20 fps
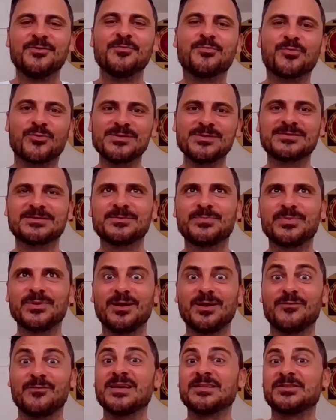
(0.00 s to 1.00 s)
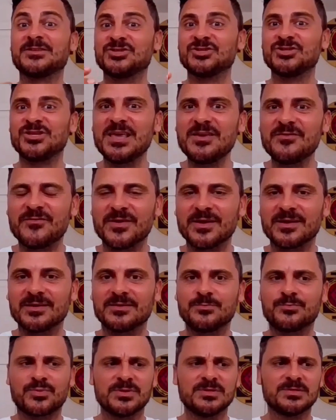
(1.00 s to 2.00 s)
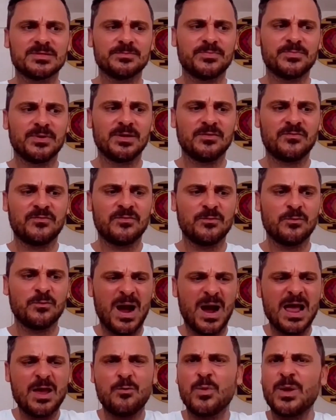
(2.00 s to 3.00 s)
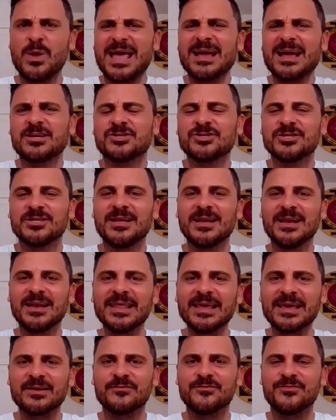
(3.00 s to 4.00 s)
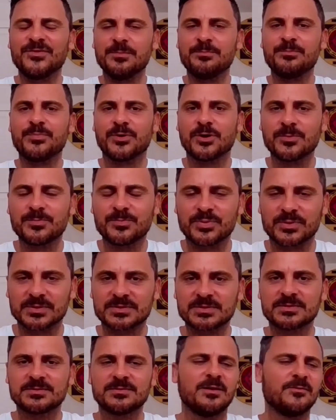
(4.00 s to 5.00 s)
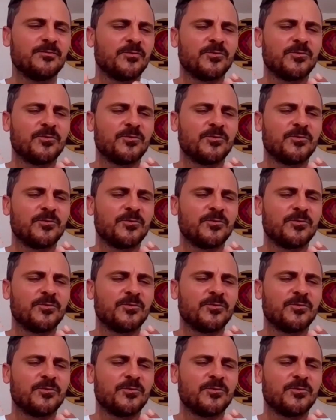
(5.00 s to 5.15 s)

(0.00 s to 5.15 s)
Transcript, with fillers: the principle of achieving, the principle of why we actually live, the purpose.